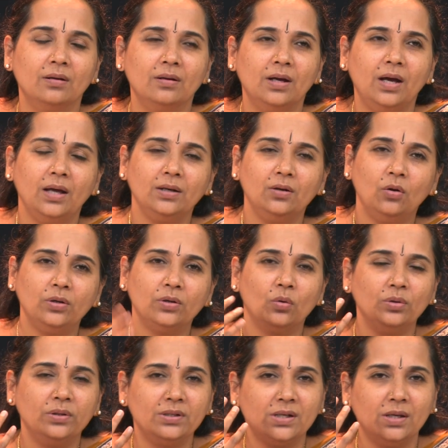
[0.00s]
are not all
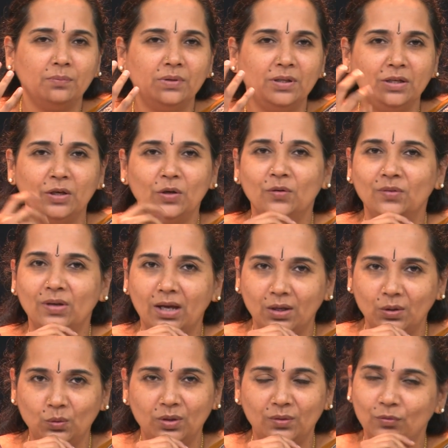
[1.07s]
the time thinking of the
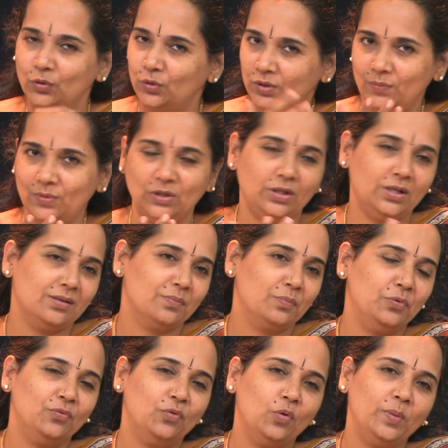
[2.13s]
Aroha, Avroha when they are
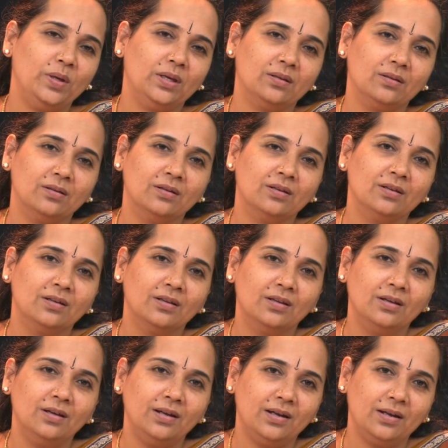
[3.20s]
performing
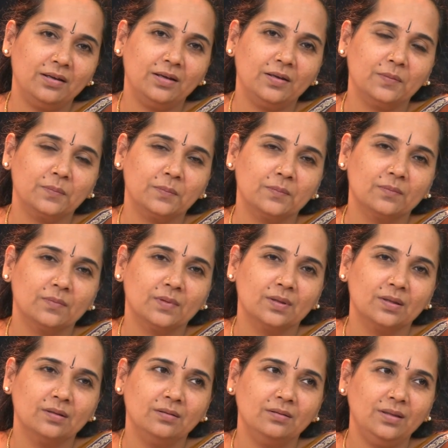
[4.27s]
a raga.
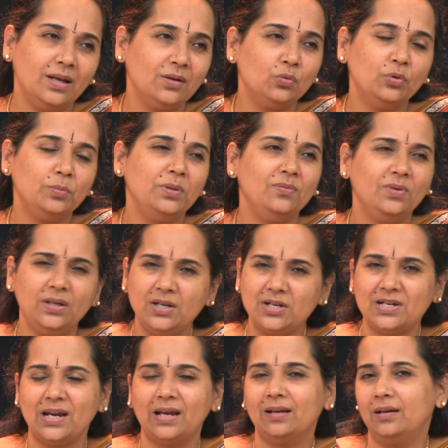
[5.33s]
That would be very
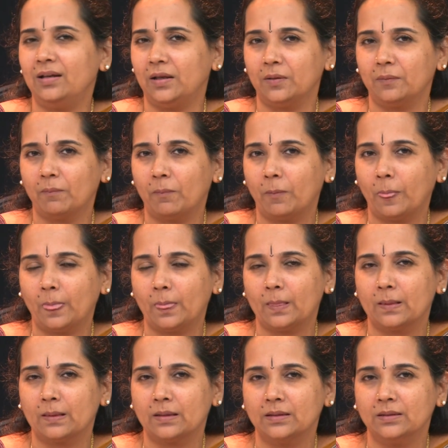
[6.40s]
shackling,
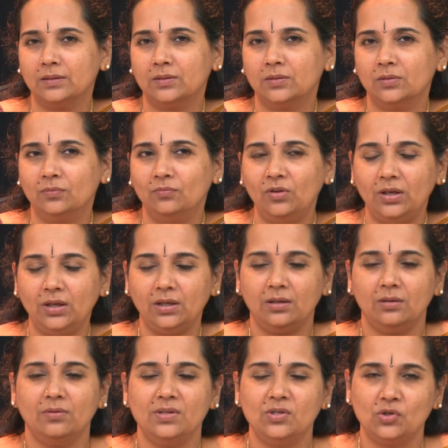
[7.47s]
very
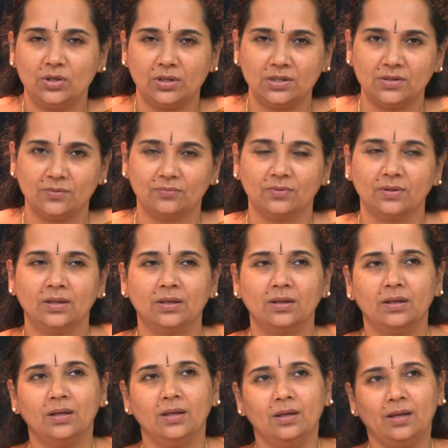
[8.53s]
restrictive.
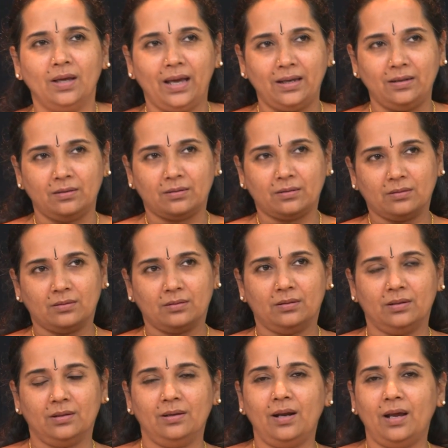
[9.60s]
And
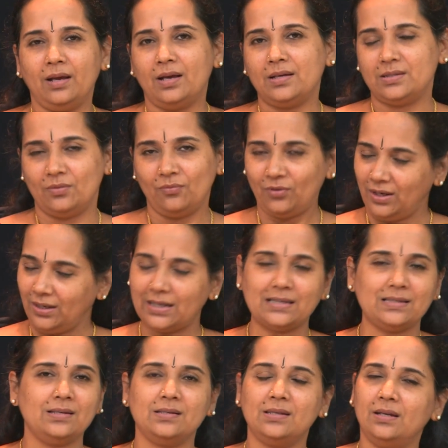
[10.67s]
ragas, in fact, as
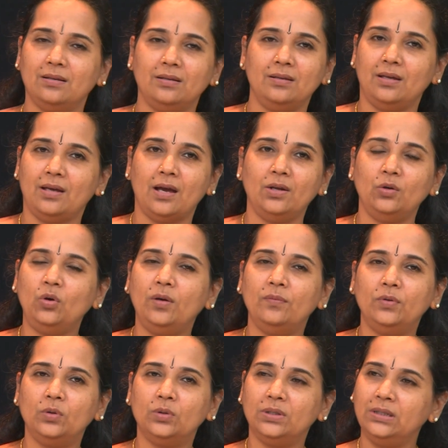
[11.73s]
I said, the Aroha,
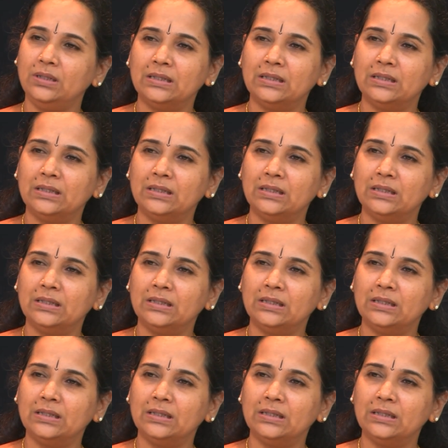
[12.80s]
Avroha,